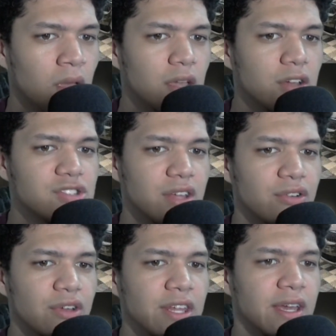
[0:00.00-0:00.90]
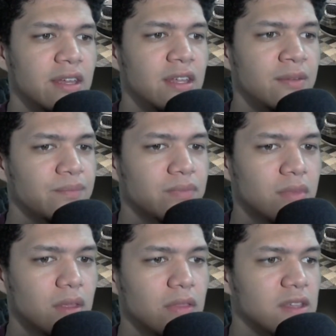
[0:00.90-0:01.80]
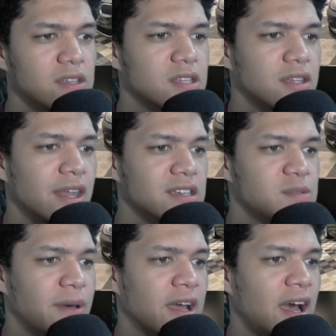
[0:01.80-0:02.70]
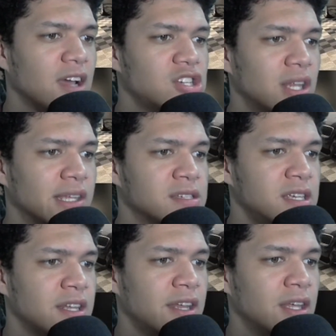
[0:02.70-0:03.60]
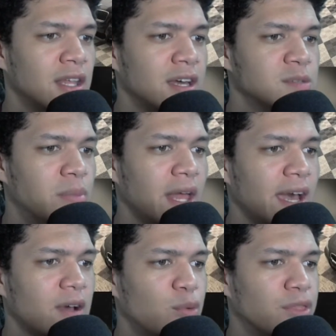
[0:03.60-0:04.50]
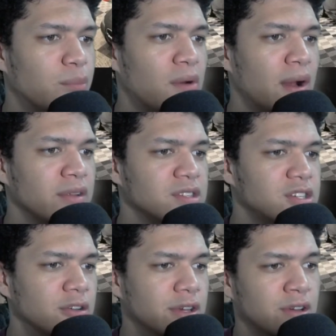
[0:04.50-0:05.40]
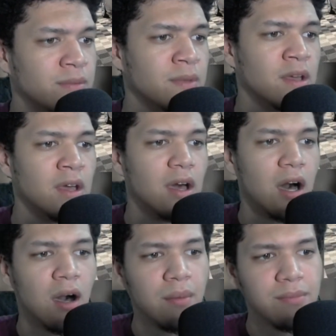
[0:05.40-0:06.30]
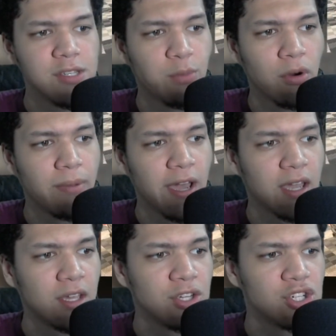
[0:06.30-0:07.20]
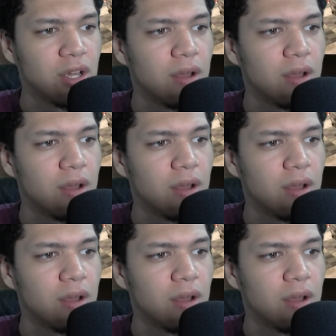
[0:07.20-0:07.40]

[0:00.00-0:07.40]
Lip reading: Here's another E90. This is a nice spec. I actually like this E90 a lot. It's black with a brown interior. Sport package.